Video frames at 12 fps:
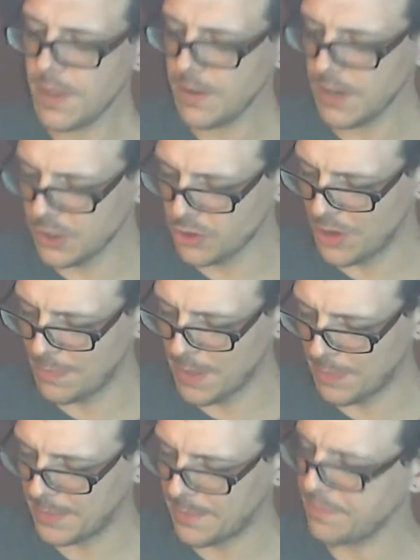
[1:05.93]
I got it dripped
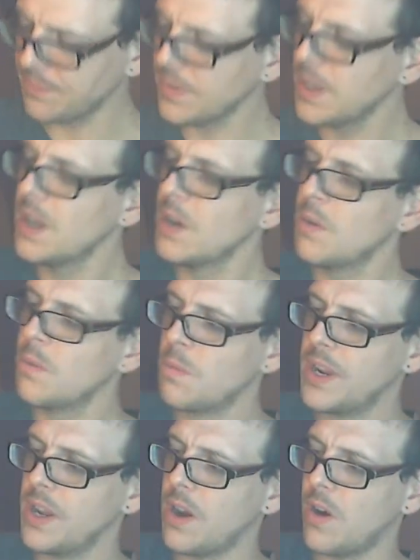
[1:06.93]
up.
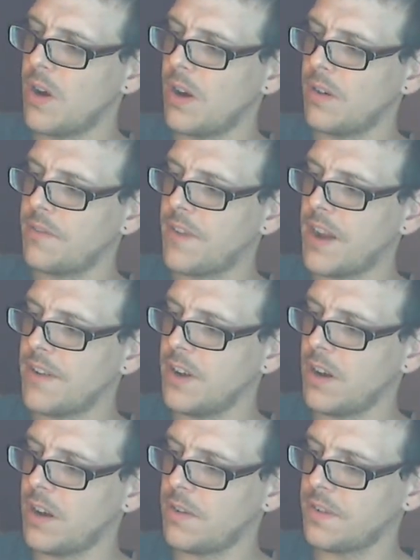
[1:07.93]
We are firing it
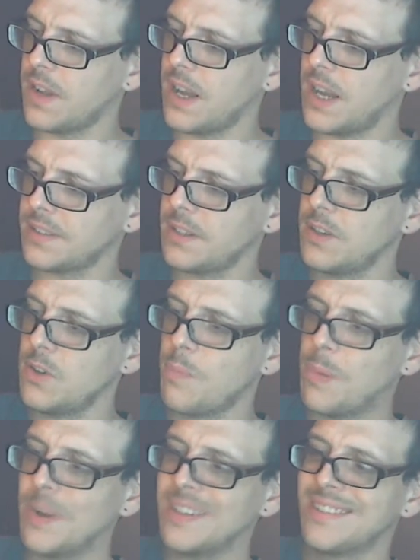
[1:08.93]
off at
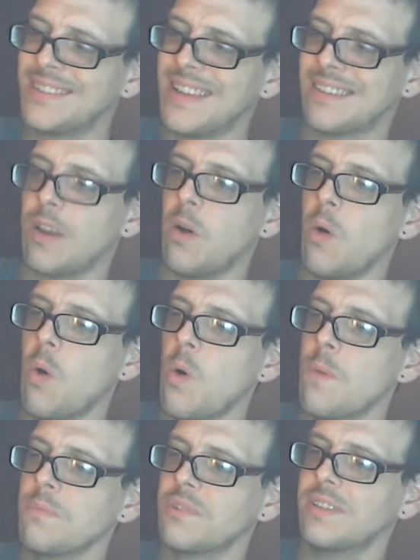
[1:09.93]
0.6
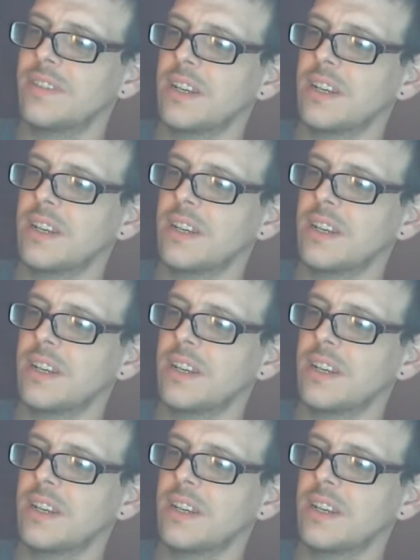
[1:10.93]
ohms,